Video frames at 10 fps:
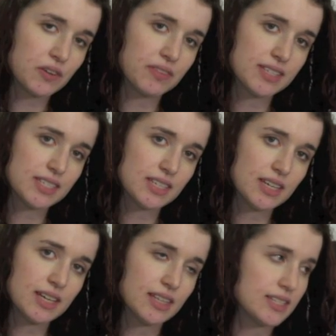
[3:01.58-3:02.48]
of the
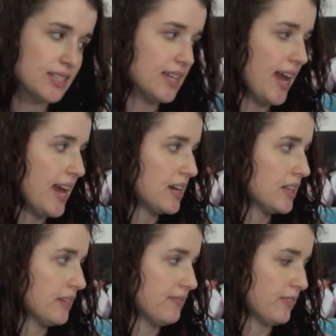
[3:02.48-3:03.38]
Sea. This is
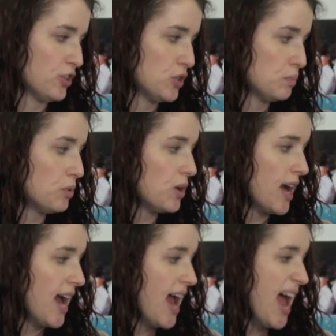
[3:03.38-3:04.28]
Hannah, the first book,